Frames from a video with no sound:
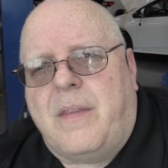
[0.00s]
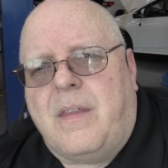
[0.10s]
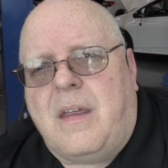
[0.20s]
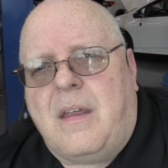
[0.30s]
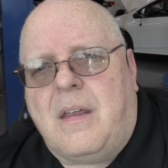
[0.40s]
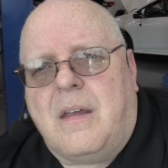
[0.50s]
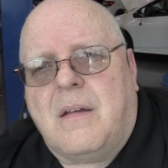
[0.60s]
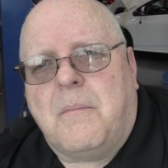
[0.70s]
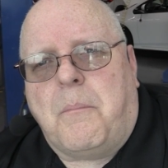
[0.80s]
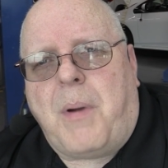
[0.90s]
The
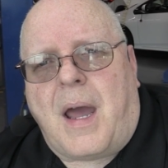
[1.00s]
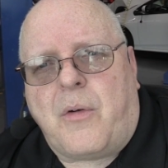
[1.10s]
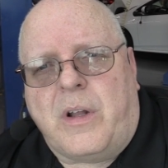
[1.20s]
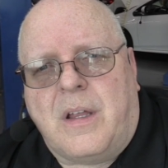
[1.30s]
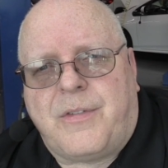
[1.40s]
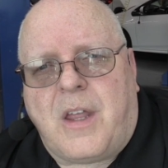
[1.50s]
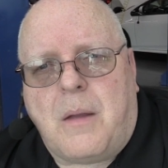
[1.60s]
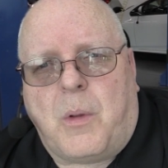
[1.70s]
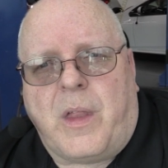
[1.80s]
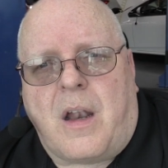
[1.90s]
battery lift
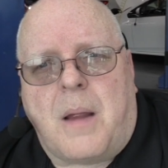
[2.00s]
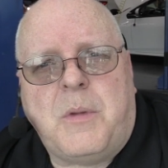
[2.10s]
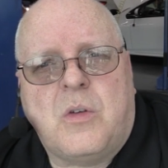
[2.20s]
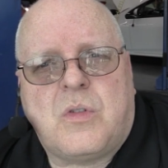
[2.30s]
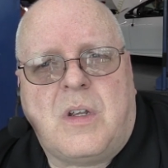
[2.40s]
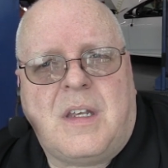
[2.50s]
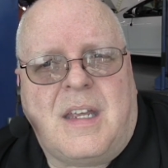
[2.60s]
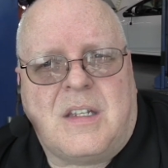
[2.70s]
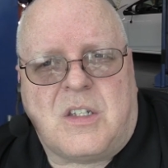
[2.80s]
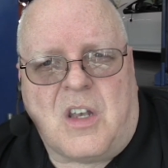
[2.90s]
table that I'm using
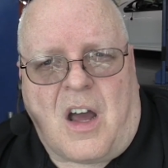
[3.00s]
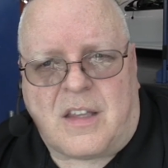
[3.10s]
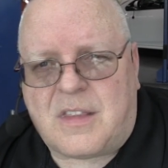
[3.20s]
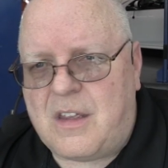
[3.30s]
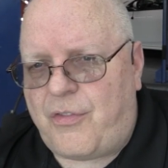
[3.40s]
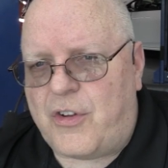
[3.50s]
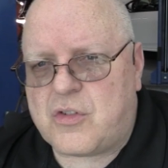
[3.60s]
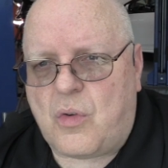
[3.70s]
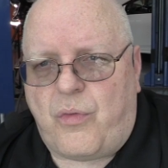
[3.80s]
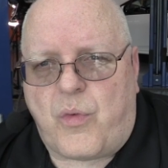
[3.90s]
is not the
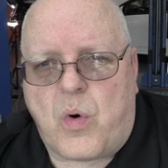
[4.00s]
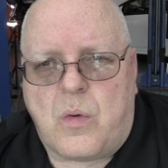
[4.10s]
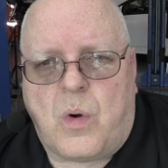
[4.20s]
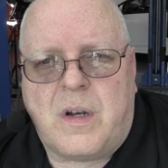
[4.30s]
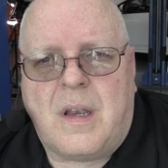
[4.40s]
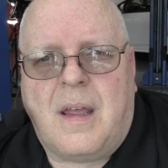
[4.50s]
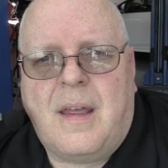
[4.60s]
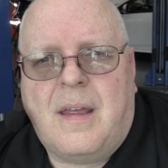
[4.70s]
official Ford one.